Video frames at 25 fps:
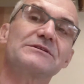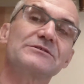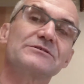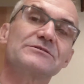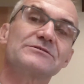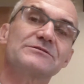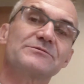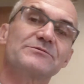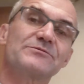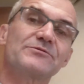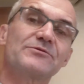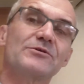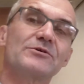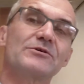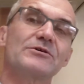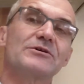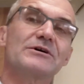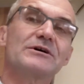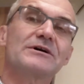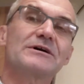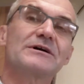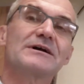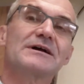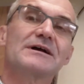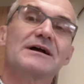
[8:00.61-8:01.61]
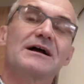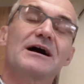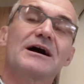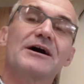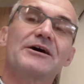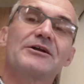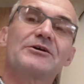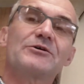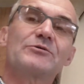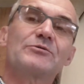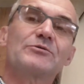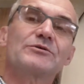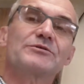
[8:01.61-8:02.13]
use them for
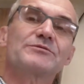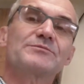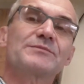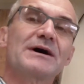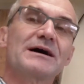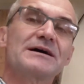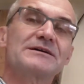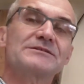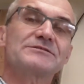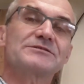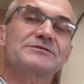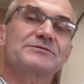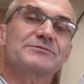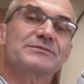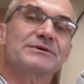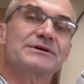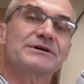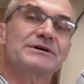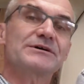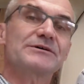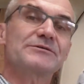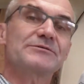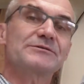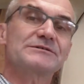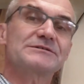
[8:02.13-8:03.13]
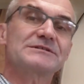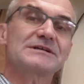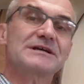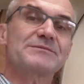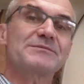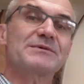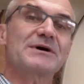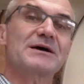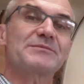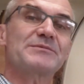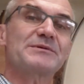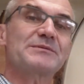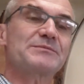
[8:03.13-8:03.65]
on our Wood Mizer mill, which they
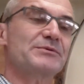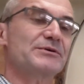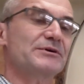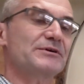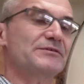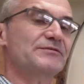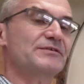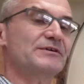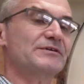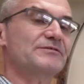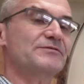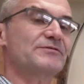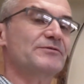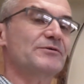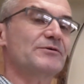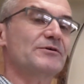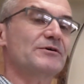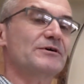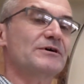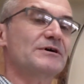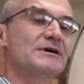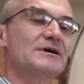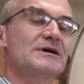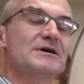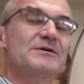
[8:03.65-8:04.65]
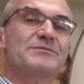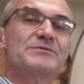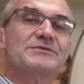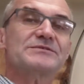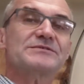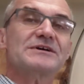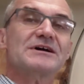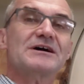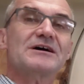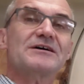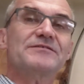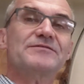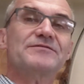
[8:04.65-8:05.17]
might be perfect for, because
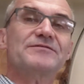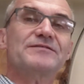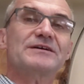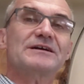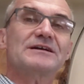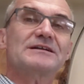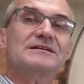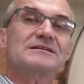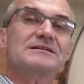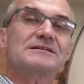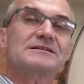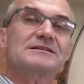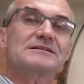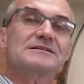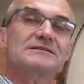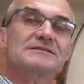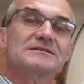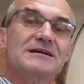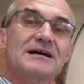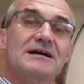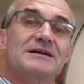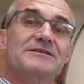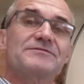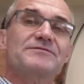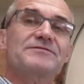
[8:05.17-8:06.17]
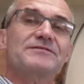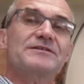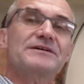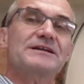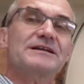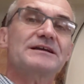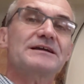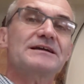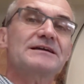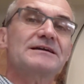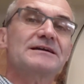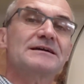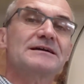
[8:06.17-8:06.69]
they are tight
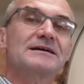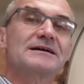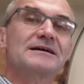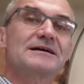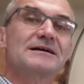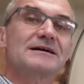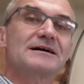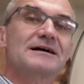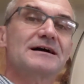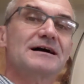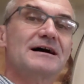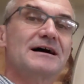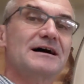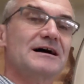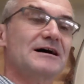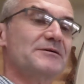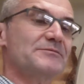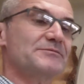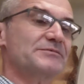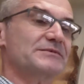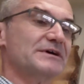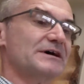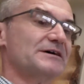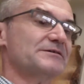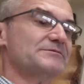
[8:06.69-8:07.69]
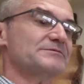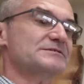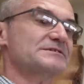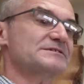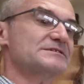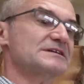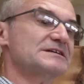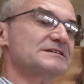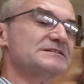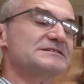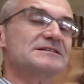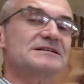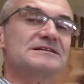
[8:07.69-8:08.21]
fitting, cut
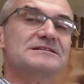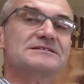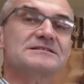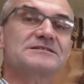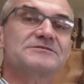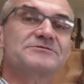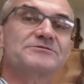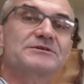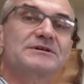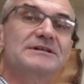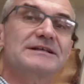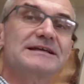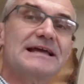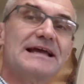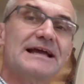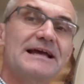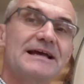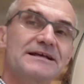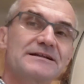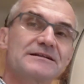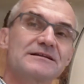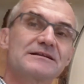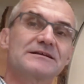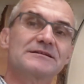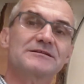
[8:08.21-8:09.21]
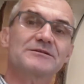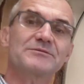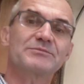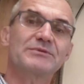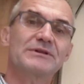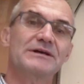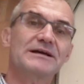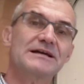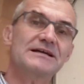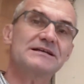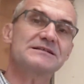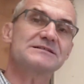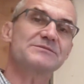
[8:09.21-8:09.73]
resistance, is really handling the
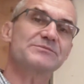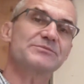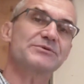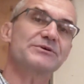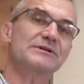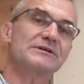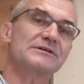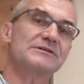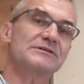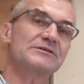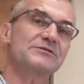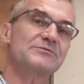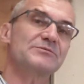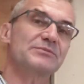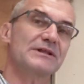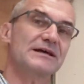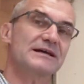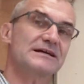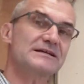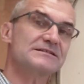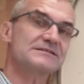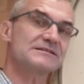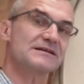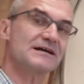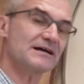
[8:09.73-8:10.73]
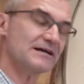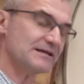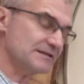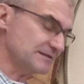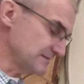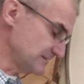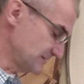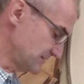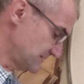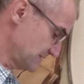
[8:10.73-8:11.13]
blades and putting new blades on.